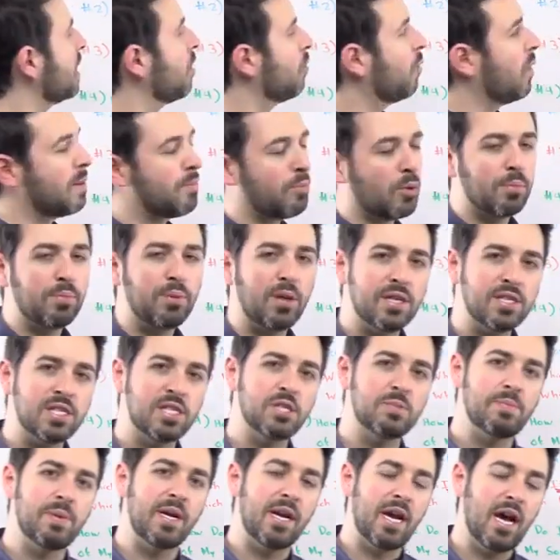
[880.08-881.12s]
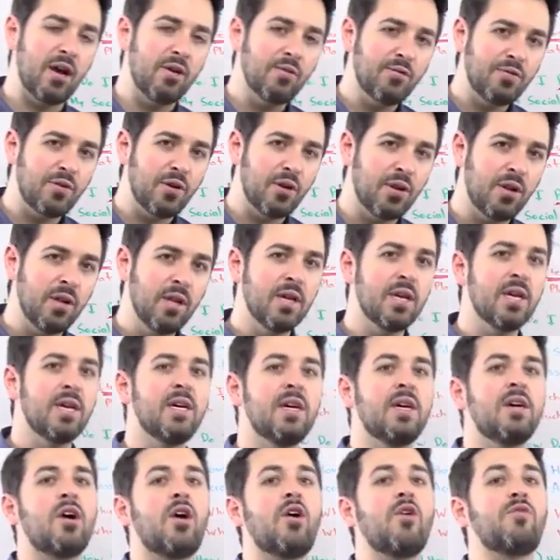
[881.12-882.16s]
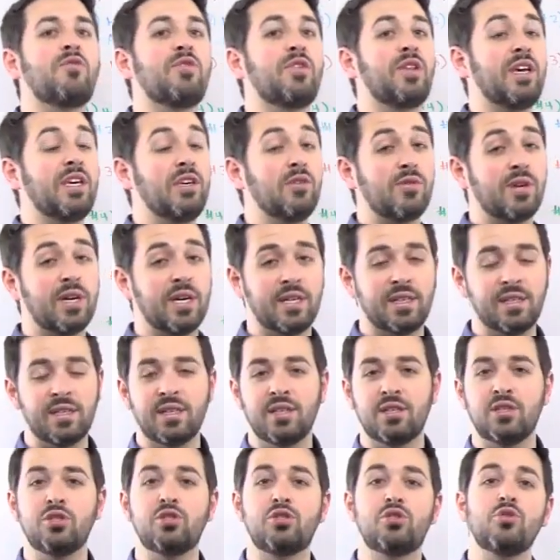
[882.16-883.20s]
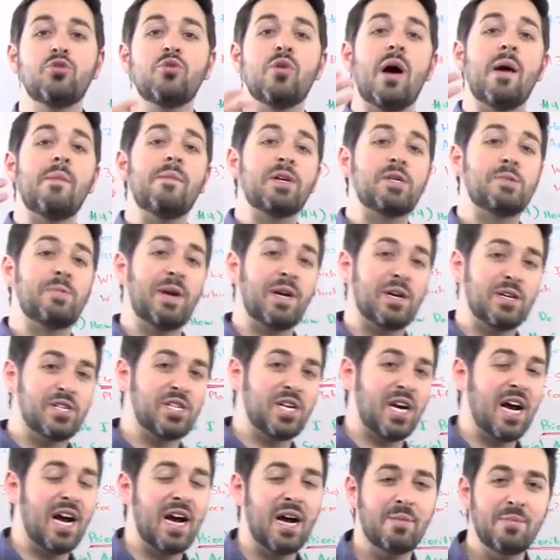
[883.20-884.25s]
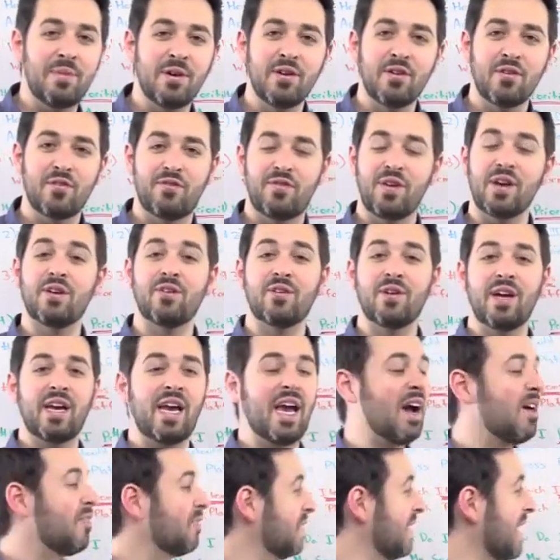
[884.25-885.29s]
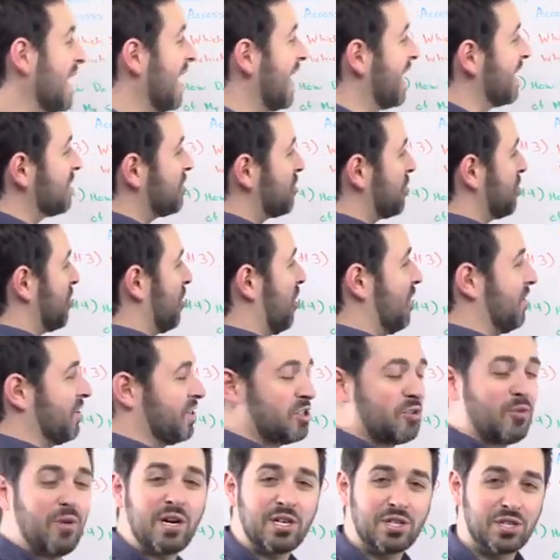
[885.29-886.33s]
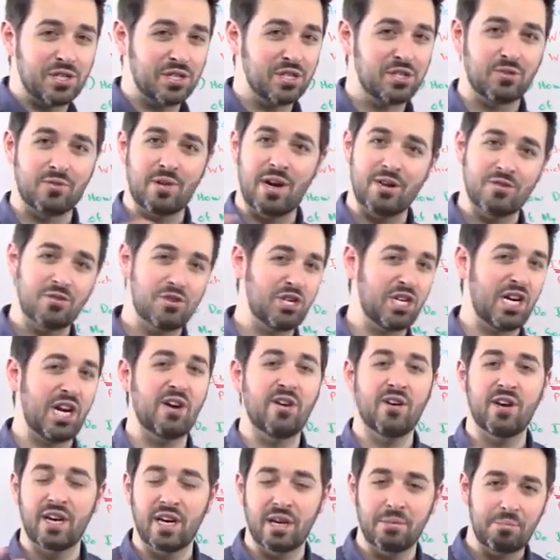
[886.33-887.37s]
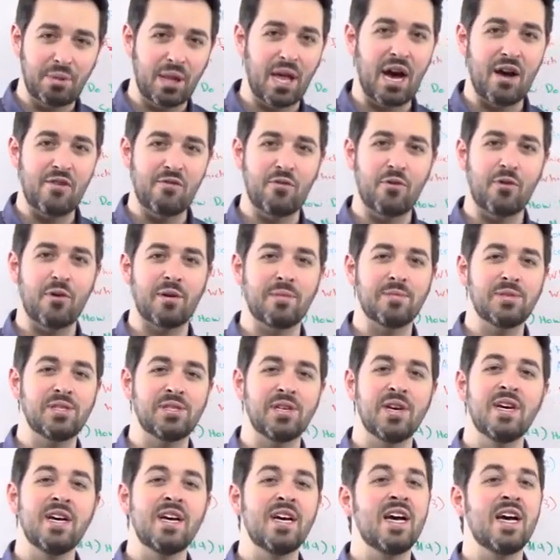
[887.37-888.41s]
Whiteboard Plus has been helpful. Hopefully you can do a much better job figuring out the answer to all these questions around sharing and platforms.